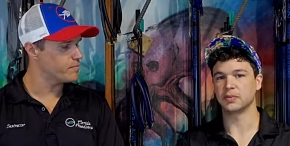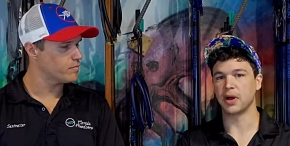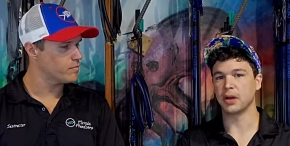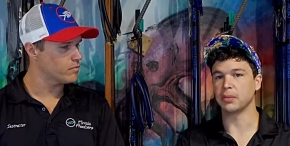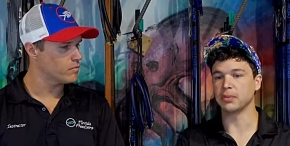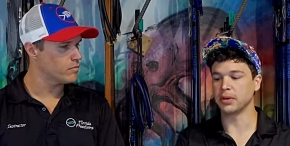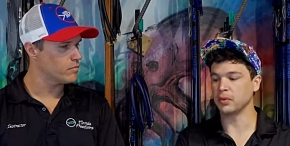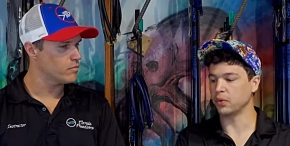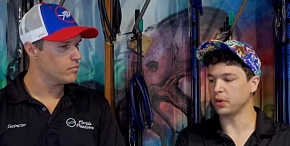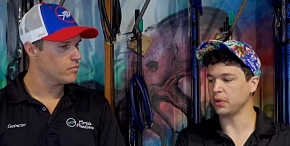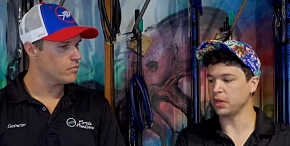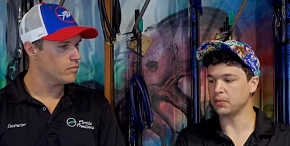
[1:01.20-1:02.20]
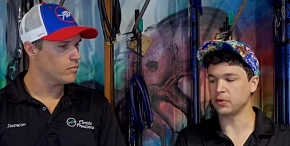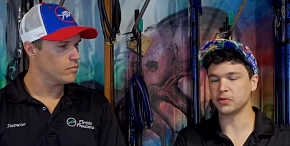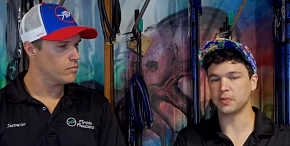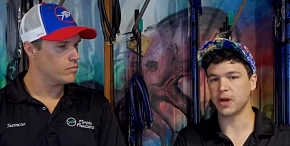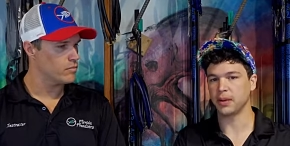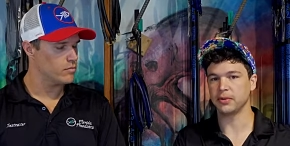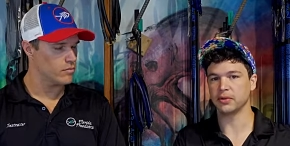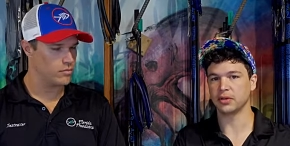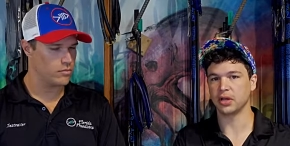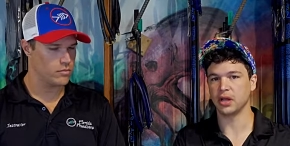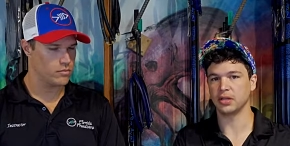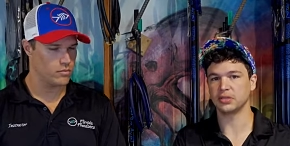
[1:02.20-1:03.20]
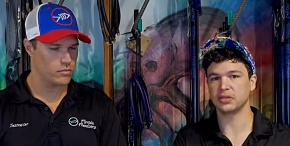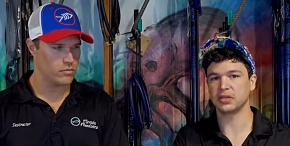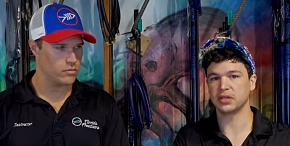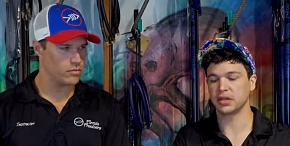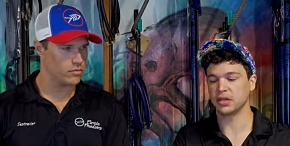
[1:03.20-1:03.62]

Speaker 1: probably one of the most popular guns